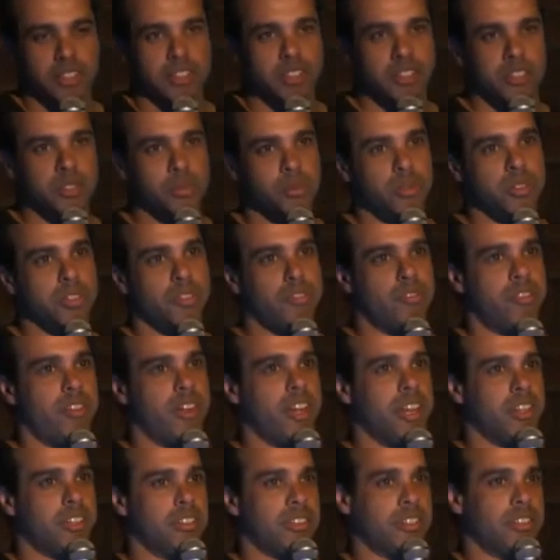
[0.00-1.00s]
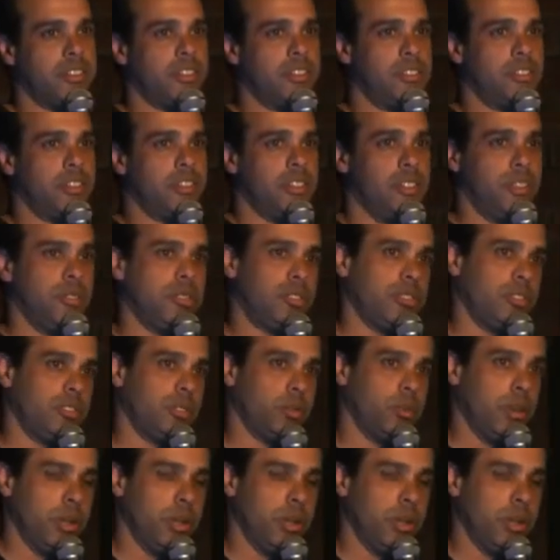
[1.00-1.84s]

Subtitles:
this would affect our users'